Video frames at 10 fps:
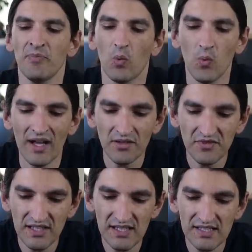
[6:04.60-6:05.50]
One
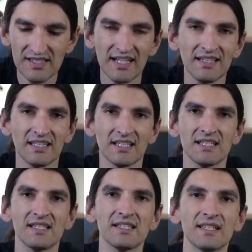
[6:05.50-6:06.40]
of these
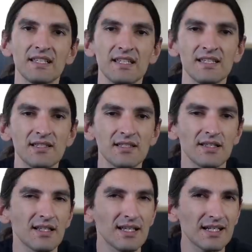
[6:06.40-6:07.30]
settings
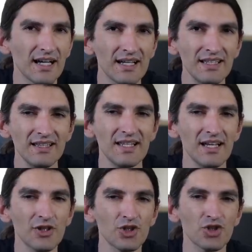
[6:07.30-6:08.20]
is
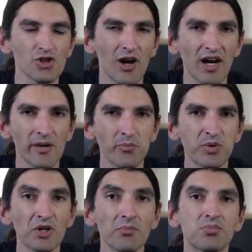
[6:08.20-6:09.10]
kinda
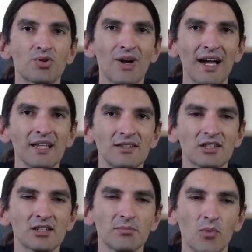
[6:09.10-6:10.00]
sharper,
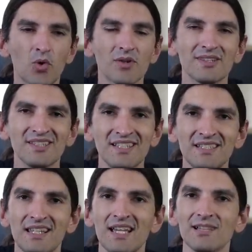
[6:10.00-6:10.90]
brighter, more
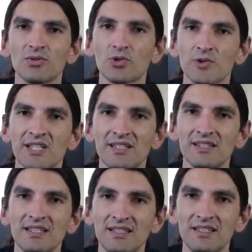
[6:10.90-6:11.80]
detailed
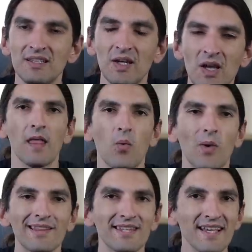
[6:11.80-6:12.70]
oriented,
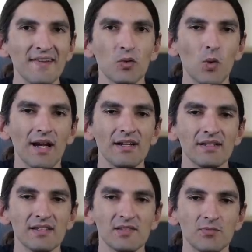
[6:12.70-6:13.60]
while the other one
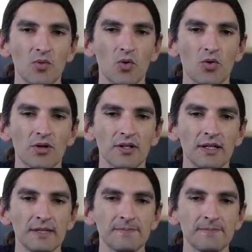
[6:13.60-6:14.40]
is more